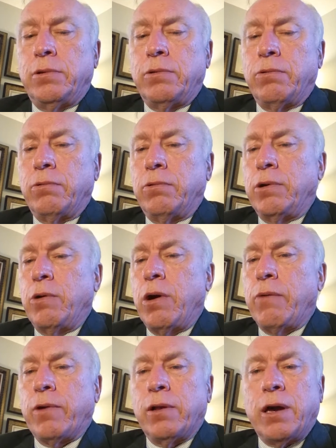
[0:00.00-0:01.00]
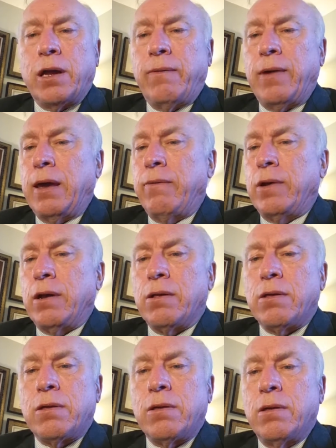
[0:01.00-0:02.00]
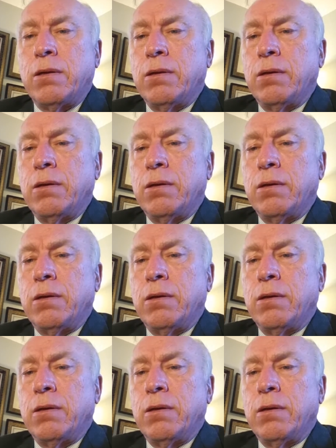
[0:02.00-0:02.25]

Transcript: to go over a lot of evidence